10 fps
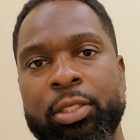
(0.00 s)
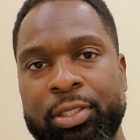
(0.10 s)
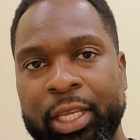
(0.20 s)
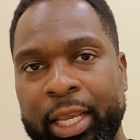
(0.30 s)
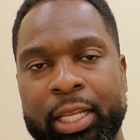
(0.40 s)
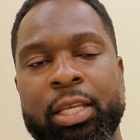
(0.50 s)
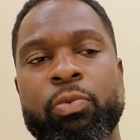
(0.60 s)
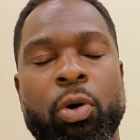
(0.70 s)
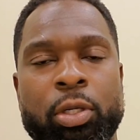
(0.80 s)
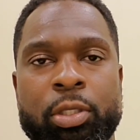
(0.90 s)
said he
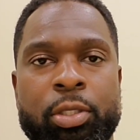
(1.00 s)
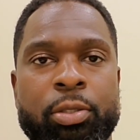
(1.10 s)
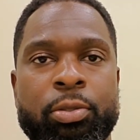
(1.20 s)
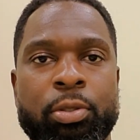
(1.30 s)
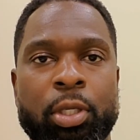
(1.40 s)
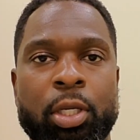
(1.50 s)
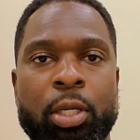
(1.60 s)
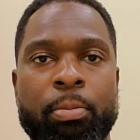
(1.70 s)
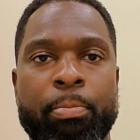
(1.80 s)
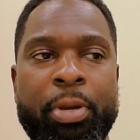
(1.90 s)
wanted to
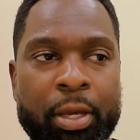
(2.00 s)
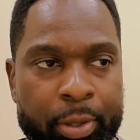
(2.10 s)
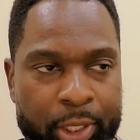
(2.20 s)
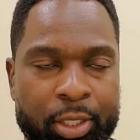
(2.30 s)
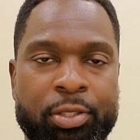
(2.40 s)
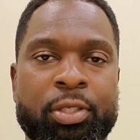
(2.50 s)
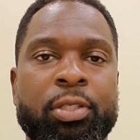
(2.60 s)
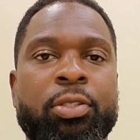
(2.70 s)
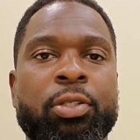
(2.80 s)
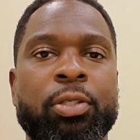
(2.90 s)
be with this
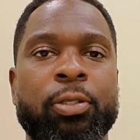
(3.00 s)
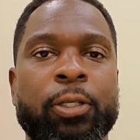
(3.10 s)
sister,